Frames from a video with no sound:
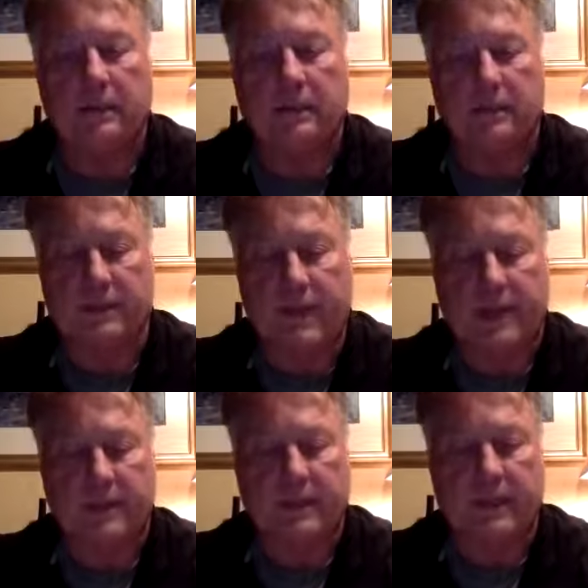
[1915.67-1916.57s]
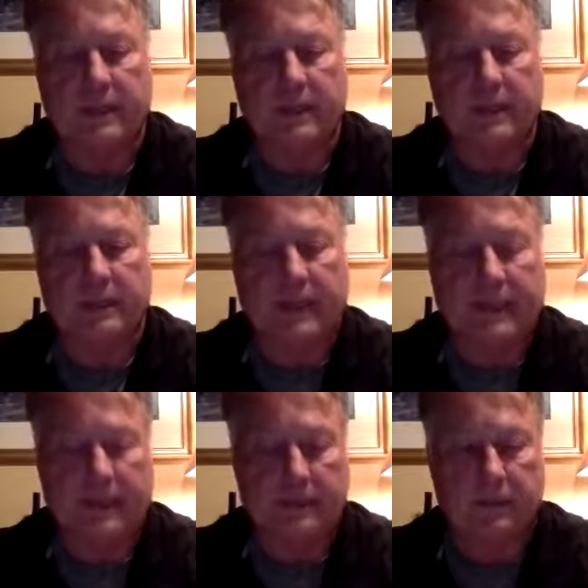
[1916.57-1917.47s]
through Saturday, and
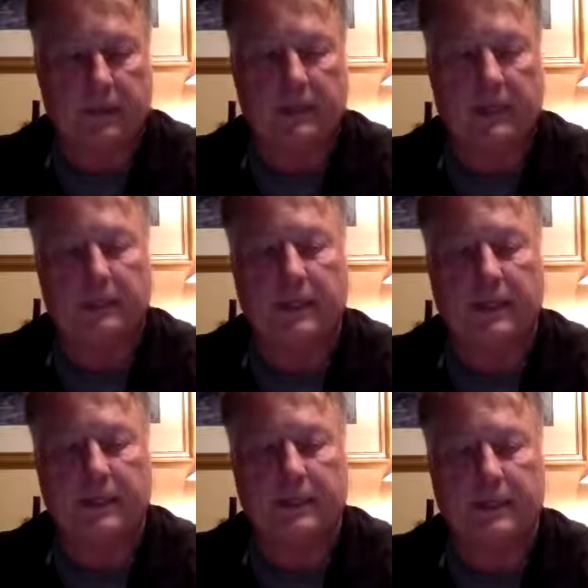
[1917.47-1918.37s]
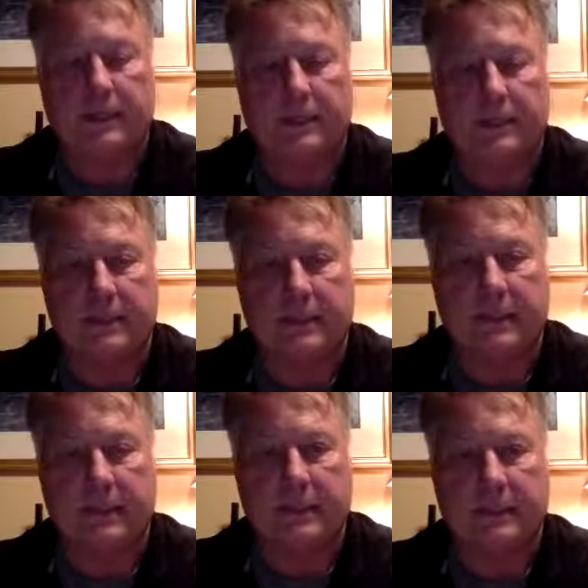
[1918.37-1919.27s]
back out again on Monday, because as I
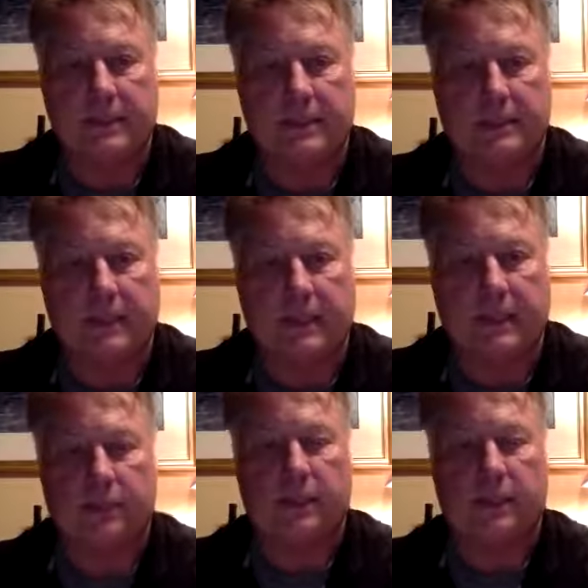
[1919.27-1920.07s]
think I mentioned, right now